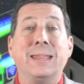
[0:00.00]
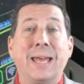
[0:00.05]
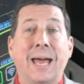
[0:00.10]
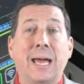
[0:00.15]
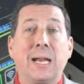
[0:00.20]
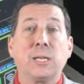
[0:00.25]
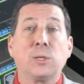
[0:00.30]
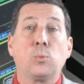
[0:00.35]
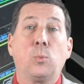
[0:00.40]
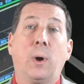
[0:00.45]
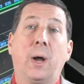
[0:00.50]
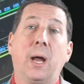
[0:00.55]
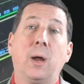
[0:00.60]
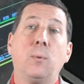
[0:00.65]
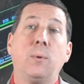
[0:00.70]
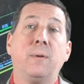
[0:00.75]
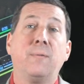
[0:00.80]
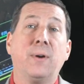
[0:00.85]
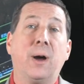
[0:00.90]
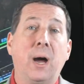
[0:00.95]
That is why
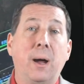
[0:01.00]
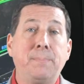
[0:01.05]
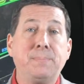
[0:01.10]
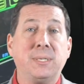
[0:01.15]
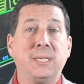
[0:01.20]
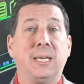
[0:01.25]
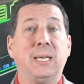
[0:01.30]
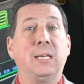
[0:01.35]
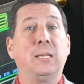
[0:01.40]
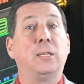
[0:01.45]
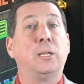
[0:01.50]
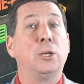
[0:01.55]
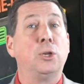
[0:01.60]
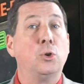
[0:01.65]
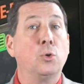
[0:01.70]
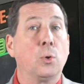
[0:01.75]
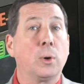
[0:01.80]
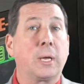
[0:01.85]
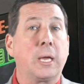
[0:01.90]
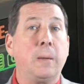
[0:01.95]
we've updated the
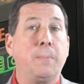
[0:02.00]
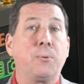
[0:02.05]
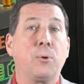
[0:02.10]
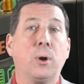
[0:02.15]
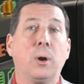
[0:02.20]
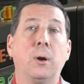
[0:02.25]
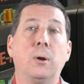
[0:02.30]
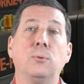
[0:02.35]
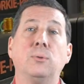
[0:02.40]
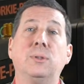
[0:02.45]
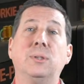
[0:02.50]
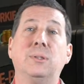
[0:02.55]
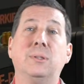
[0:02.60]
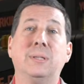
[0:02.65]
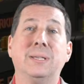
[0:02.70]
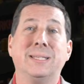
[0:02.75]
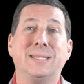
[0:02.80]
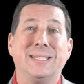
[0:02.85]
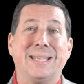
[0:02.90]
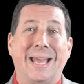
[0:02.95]
Yorkie Pro
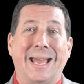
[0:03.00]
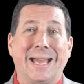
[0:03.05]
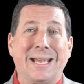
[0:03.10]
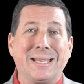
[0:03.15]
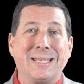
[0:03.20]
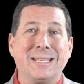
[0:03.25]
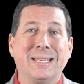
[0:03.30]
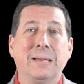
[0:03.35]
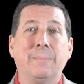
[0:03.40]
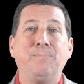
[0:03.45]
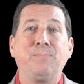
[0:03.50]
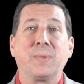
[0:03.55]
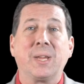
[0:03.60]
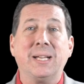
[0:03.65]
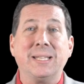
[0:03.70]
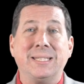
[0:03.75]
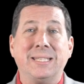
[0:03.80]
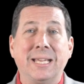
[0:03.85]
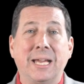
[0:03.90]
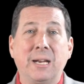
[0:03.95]
to detect,
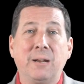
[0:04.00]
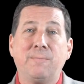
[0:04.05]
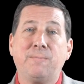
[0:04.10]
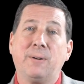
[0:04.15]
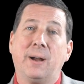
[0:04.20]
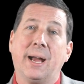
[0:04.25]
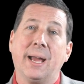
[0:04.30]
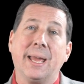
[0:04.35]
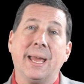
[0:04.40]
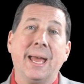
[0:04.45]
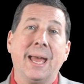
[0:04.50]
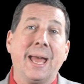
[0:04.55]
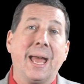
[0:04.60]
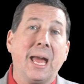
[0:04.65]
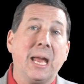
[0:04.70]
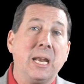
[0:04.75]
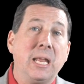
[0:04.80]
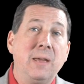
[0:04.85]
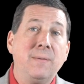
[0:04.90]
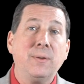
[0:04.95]
identify,
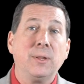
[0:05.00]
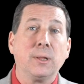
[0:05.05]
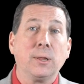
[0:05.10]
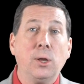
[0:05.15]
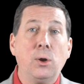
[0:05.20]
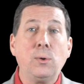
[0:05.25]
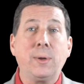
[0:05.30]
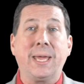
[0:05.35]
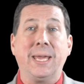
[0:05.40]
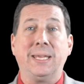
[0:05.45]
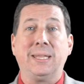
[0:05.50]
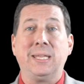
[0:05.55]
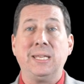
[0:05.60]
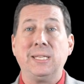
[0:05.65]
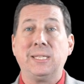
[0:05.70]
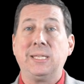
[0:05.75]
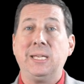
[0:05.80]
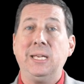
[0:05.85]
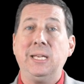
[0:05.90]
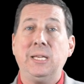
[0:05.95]
and even locate
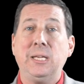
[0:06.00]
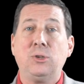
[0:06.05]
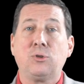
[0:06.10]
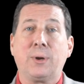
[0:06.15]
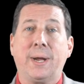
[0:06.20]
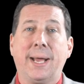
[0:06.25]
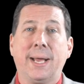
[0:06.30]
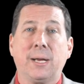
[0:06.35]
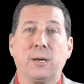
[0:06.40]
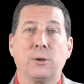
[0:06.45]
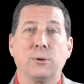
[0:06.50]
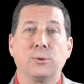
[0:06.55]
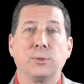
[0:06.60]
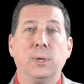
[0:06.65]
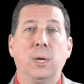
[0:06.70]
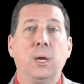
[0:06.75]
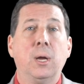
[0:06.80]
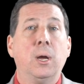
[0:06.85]
these teeny trackers.